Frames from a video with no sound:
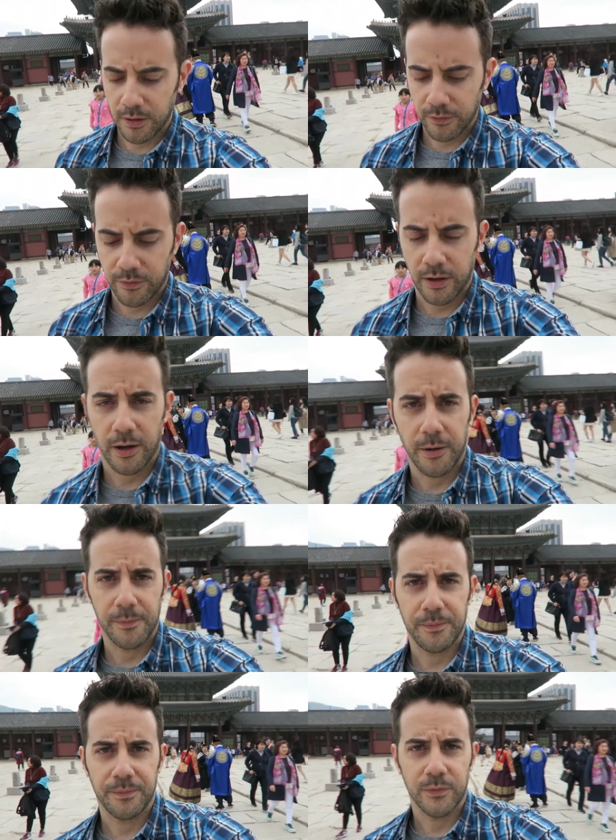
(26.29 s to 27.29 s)
of
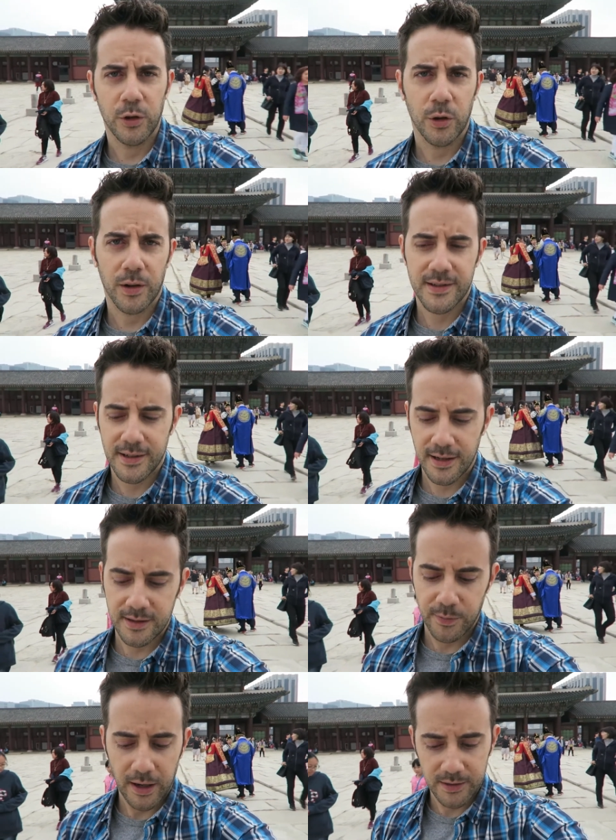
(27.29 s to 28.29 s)
New York City,
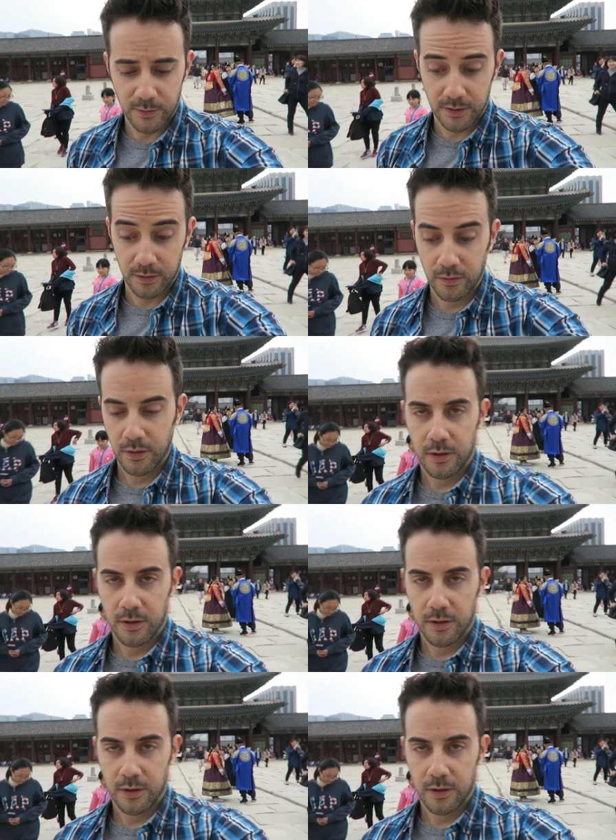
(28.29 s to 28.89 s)
to be honest with you.